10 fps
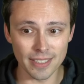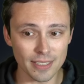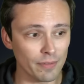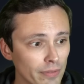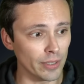is
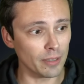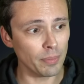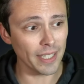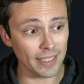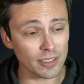in fourth
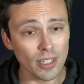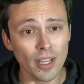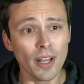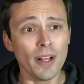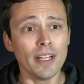place.
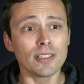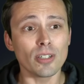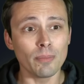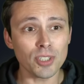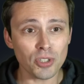
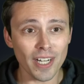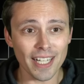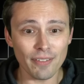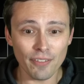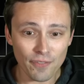So I'm just trying to
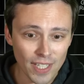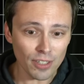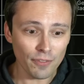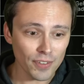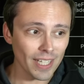give a
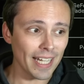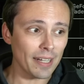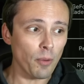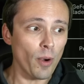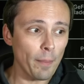feel for like
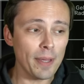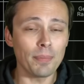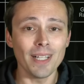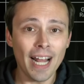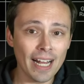what
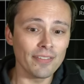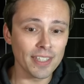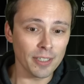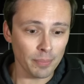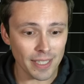people have in
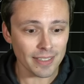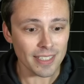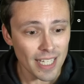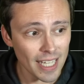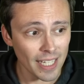their
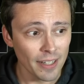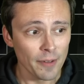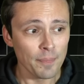PC